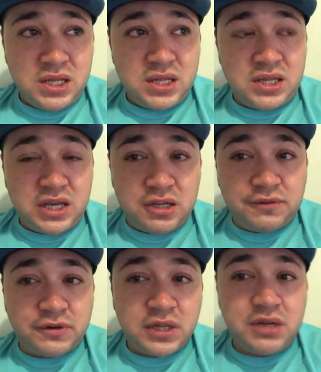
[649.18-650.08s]
Thank y'all
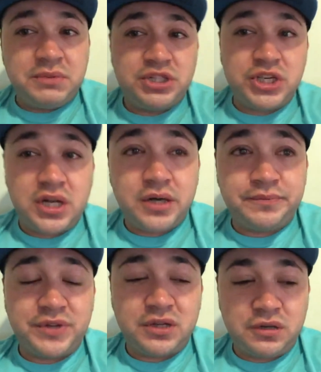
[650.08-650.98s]
for letting me share.
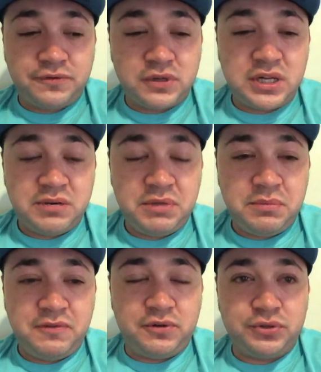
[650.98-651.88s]
Thank y'all for letting me
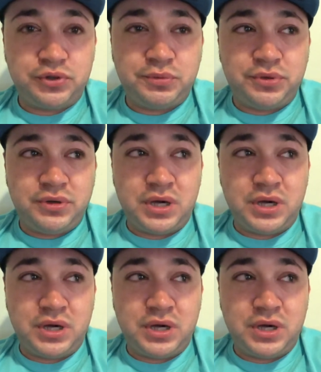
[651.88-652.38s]
be vulnerable.